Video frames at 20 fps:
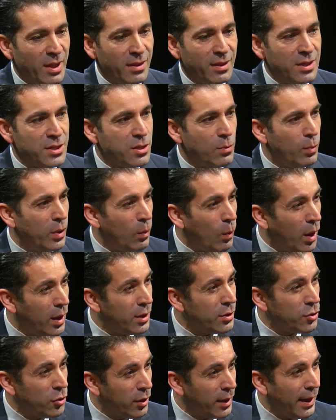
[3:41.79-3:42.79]
of the things that we want
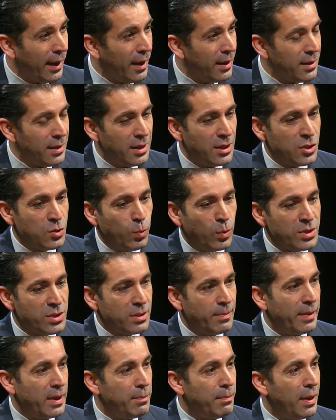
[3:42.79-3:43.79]
to look at is when
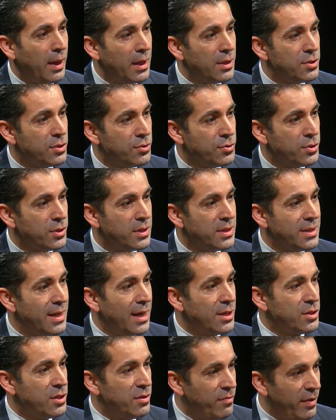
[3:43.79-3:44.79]
somebody buys, there's a
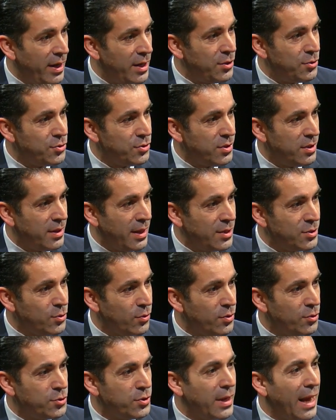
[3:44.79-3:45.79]
tax advantage to that.
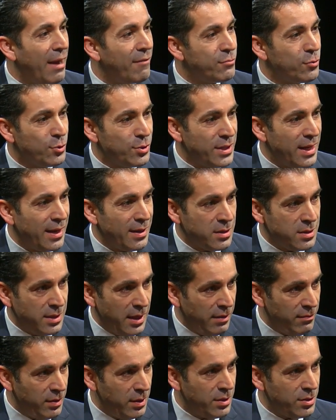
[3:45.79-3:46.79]
So there's an after-tax
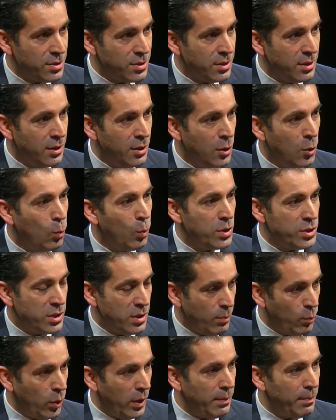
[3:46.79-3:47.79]
savings when
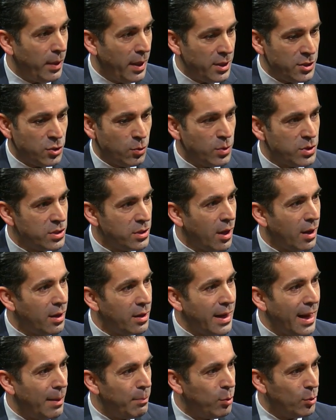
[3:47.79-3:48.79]
somebody buys. So it's not
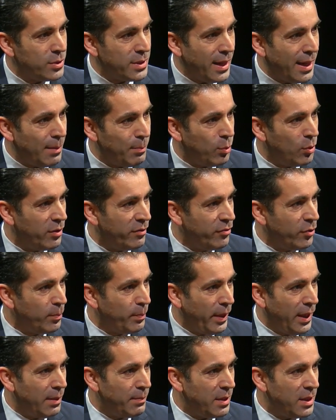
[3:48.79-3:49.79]
an apple to apple. If your
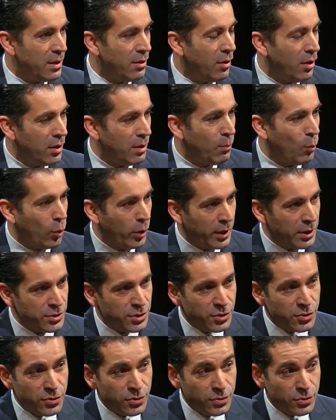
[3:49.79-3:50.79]
payment on a mortgage
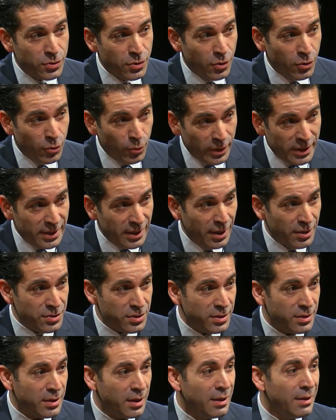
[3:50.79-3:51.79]
is
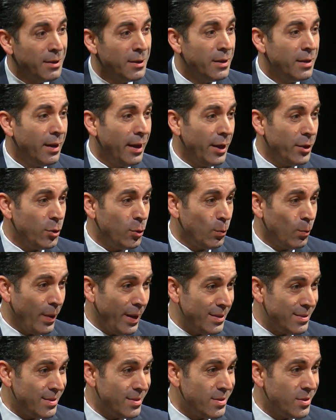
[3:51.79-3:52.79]
$3,000 and your
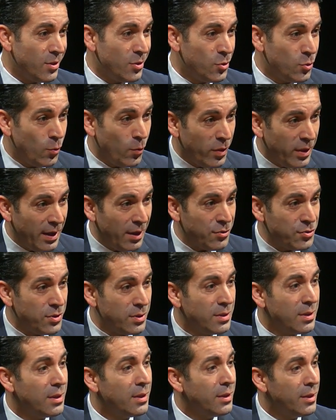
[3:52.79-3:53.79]
rent is
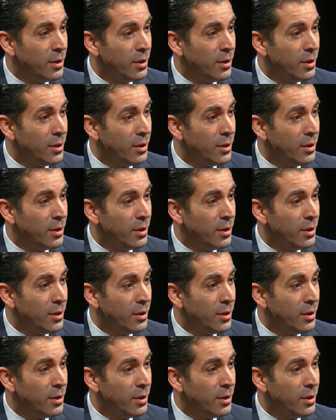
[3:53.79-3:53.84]
$2,000,